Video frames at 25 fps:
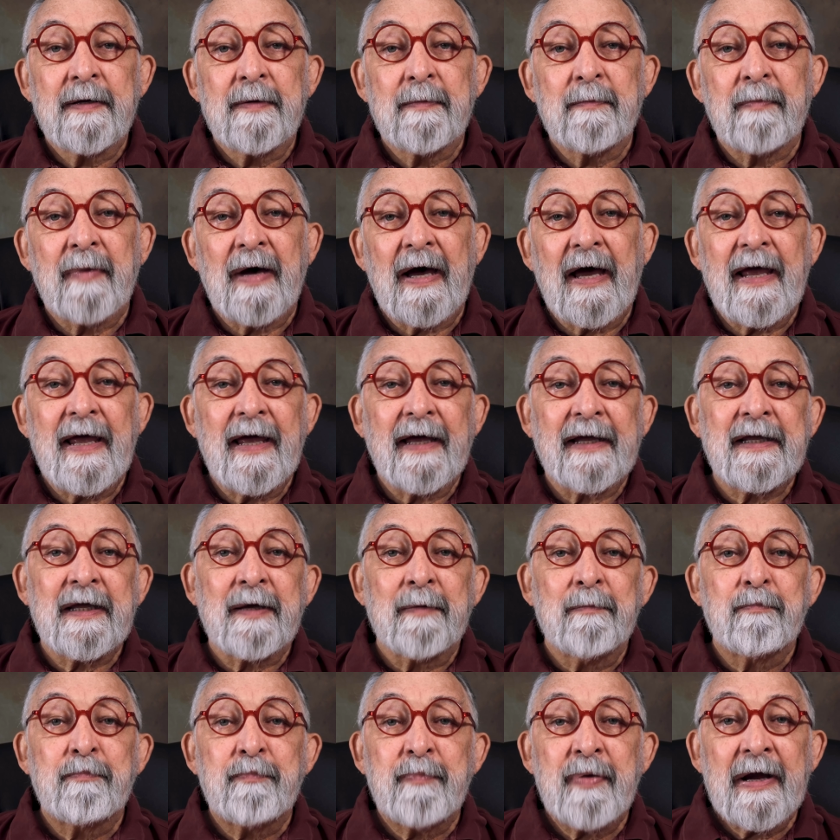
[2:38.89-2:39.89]
by a
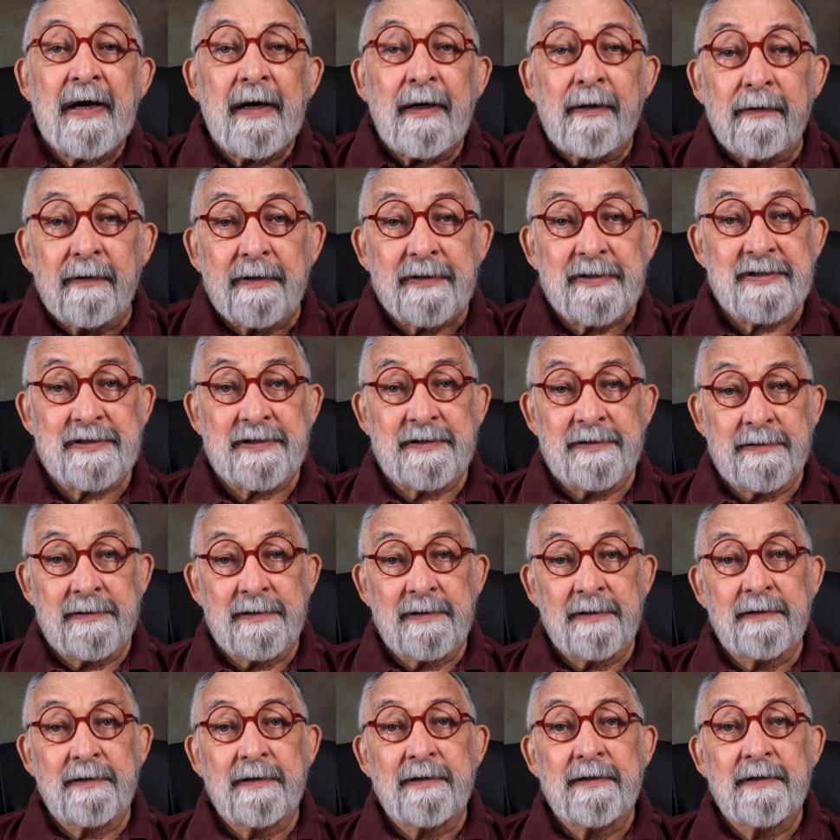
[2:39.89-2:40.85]
comparison